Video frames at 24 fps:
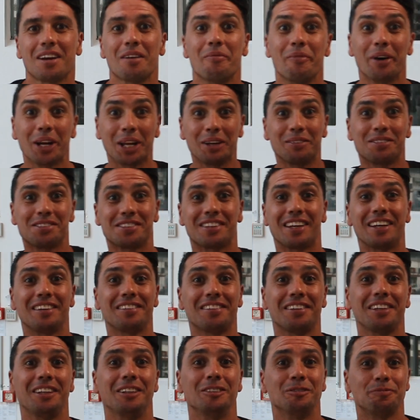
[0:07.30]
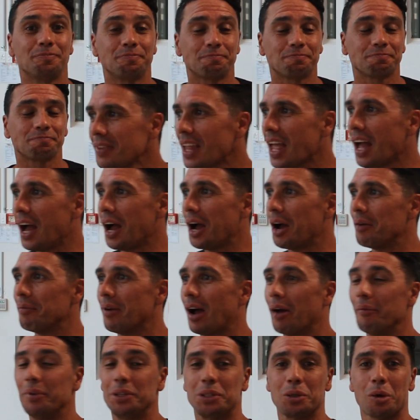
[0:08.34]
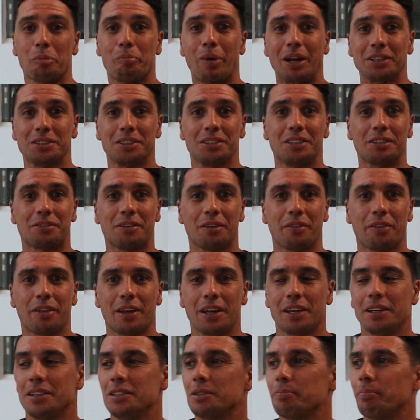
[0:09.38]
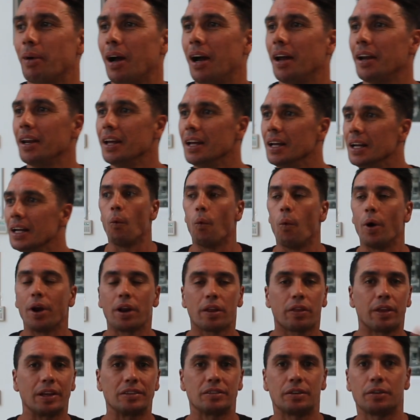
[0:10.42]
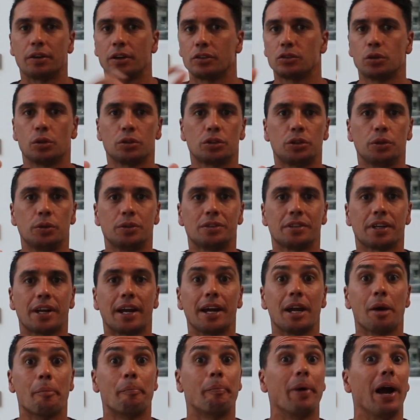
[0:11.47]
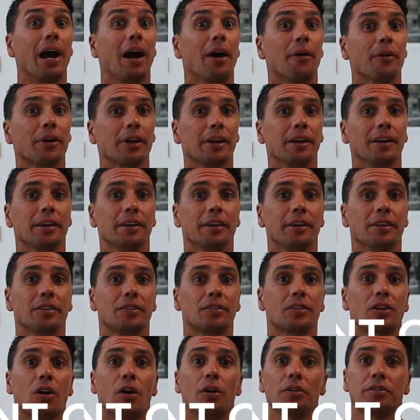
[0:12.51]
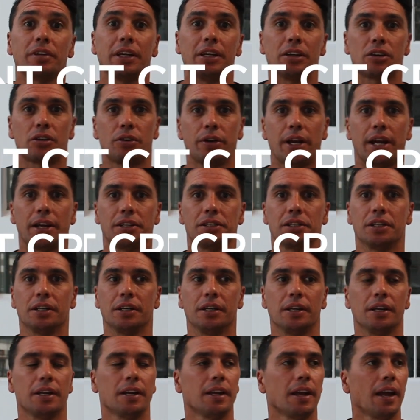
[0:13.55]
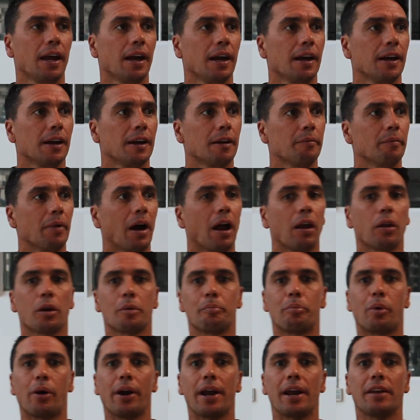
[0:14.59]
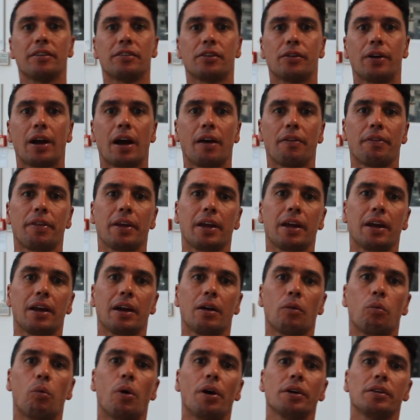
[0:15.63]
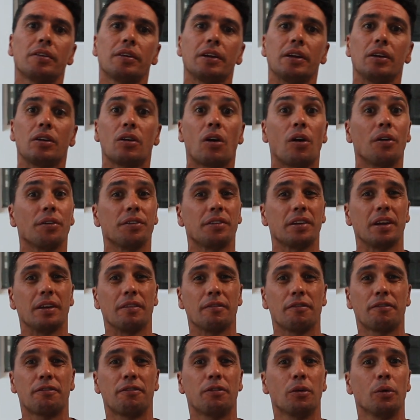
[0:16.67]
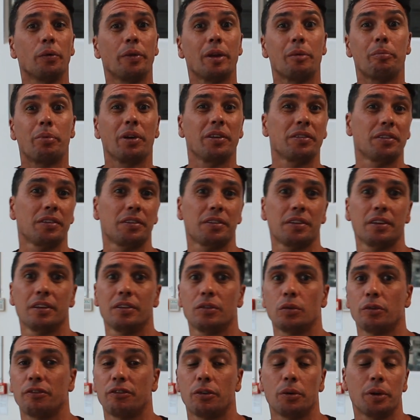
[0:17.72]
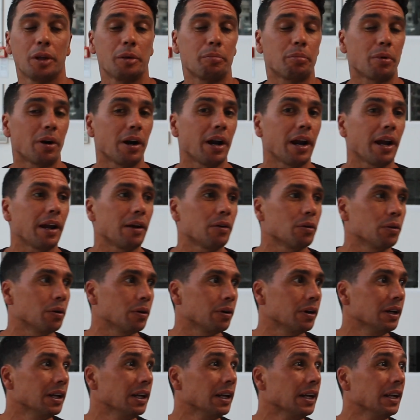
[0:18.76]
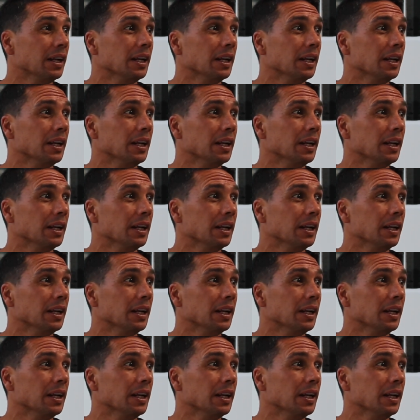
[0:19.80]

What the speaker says: My name's Stacey. I'm into a bunch of different things, but one of the things I'm going to talk to you today about is content creation. A lot of brands are out there wanting content for their businesses or for their brand, or